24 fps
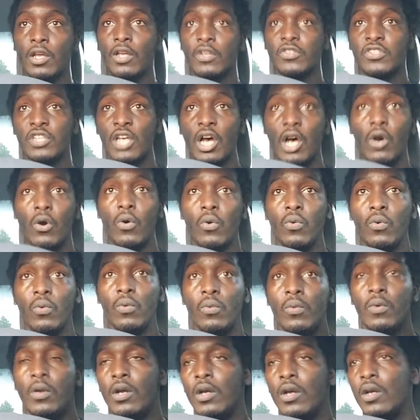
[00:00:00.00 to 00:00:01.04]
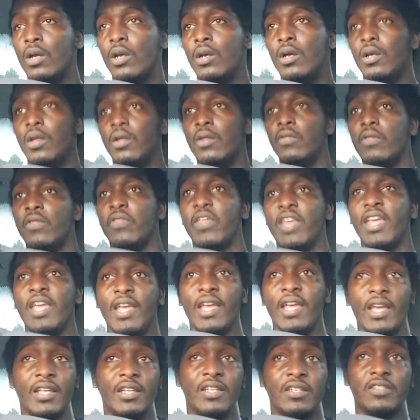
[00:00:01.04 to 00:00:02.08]
So the thing
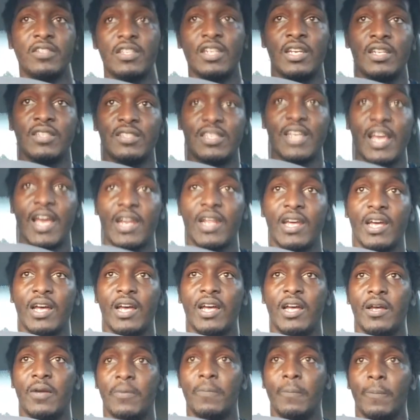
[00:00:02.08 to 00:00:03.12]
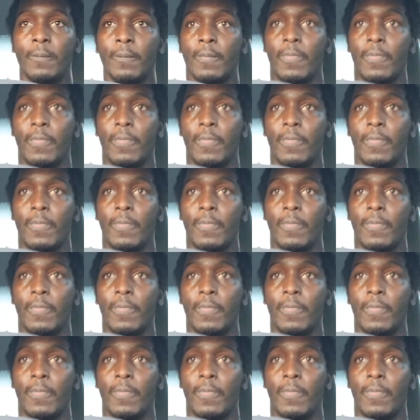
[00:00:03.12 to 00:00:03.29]
is that